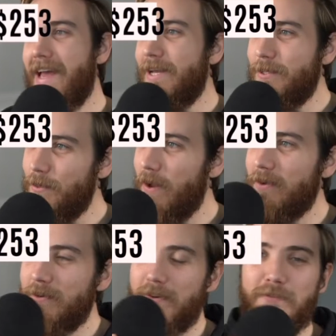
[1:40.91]

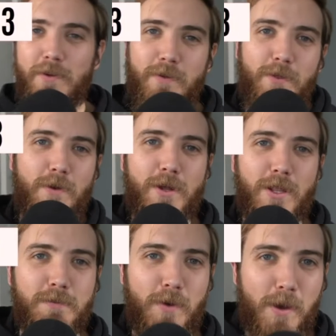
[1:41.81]

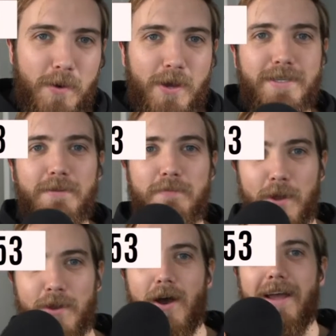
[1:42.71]
$253 per person
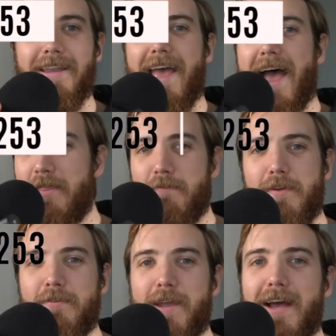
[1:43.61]
per night at the
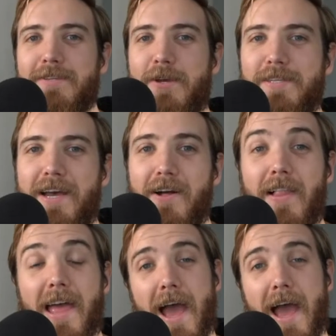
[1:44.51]
Victory House Hotel,